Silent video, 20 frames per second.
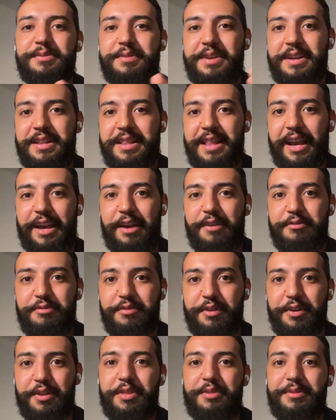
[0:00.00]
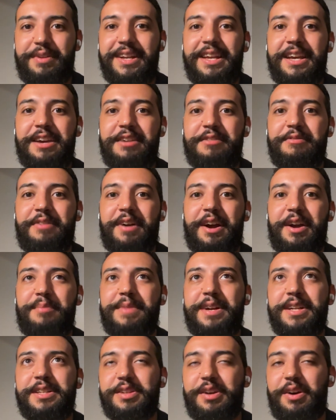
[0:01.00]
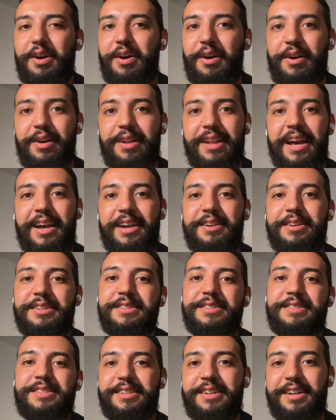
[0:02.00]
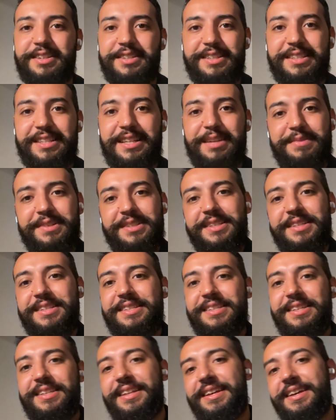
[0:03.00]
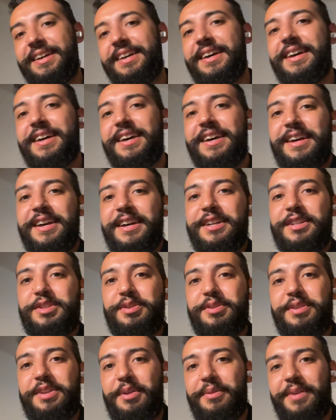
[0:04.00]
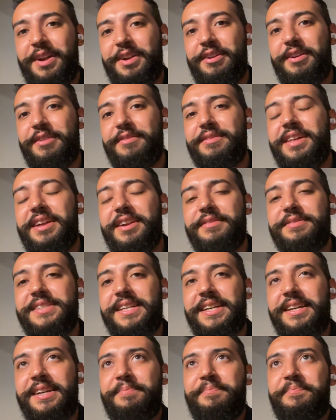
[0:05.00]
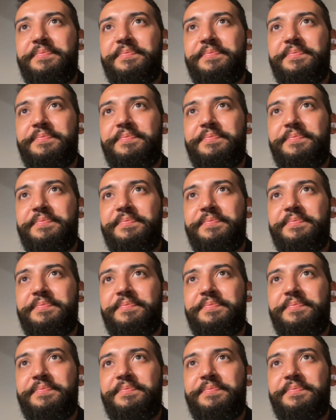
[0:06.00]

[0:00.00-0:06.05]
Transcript: in like a full 3D environment, all angles, you're not just limited to the 2D render of the NFT.